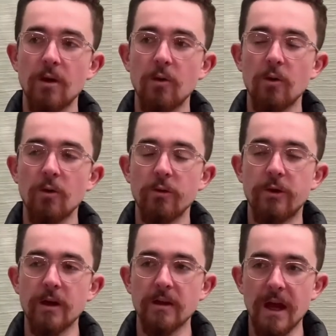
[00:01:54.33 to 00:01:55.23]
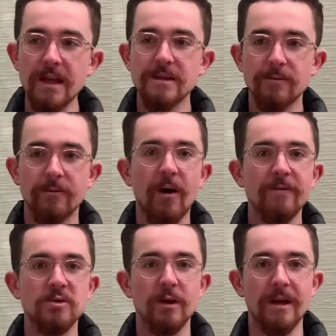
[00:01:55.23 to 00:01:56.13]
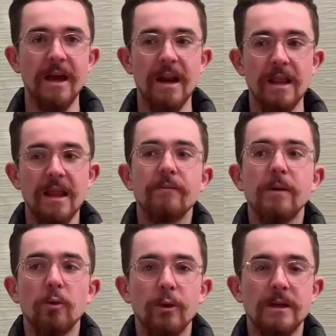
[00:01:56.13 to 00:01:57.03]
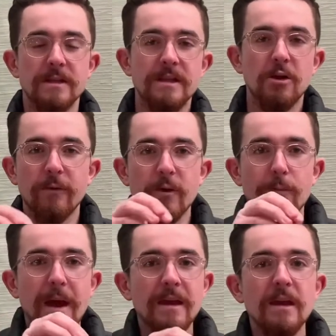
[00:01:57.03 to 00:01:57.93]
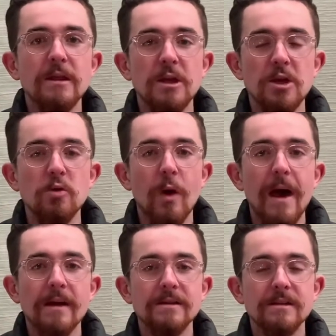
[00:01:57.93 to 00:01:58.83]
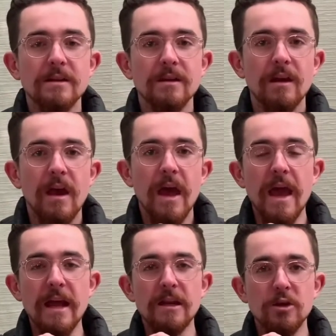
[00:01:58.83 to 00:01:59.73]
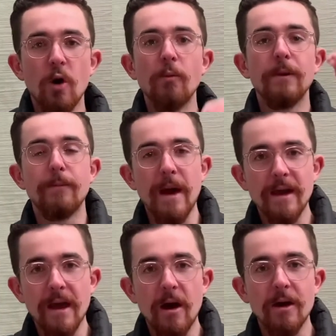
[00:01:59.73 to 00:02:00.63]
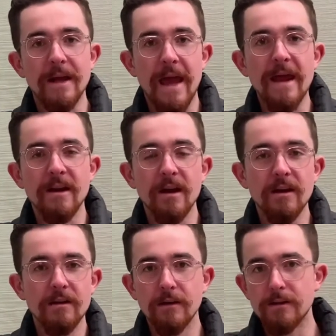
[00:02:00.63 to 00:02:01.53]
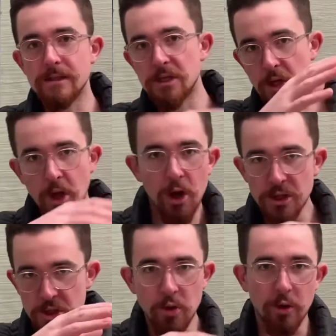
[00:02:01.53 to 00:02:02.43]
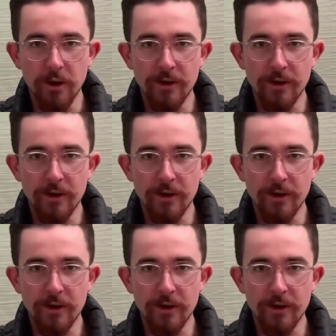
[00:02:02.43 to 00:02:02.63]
the concept of offshore, again, a lot of people would consider if you're banking in the US and you open a bank account in Canada, still onshore,